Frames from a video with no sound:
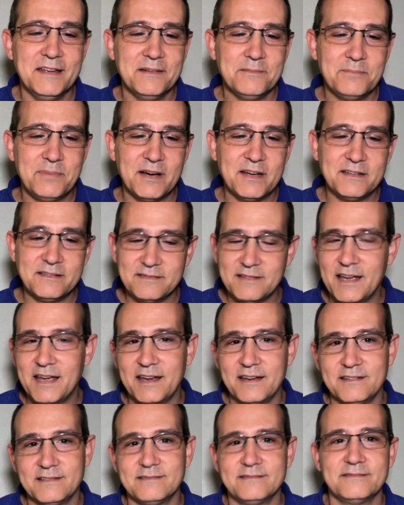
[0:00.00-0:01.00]
But
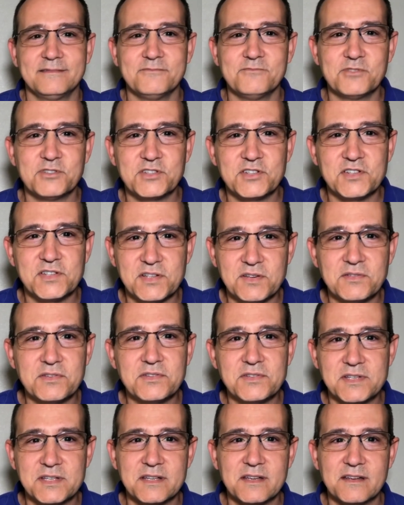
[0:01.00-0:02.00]
hey, we're just so
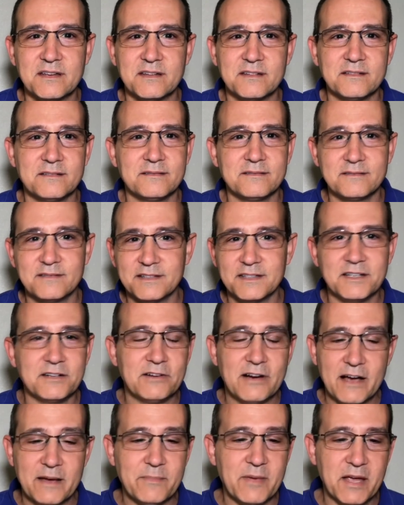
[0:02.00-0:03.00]
used to, you know,
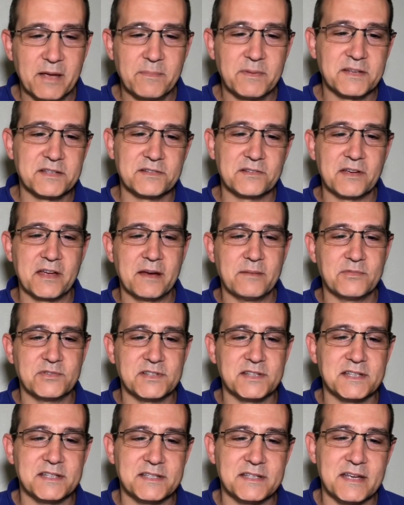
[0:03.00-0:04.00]
high megapixel cameras
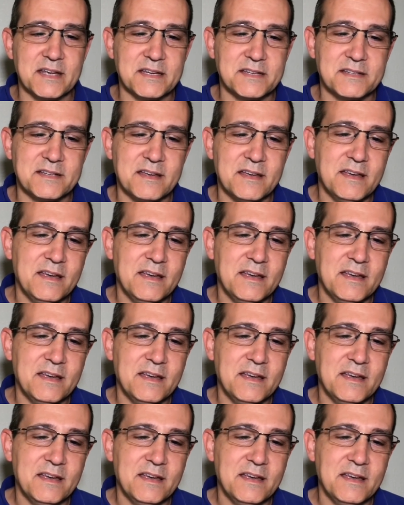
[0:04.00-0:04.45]
these days.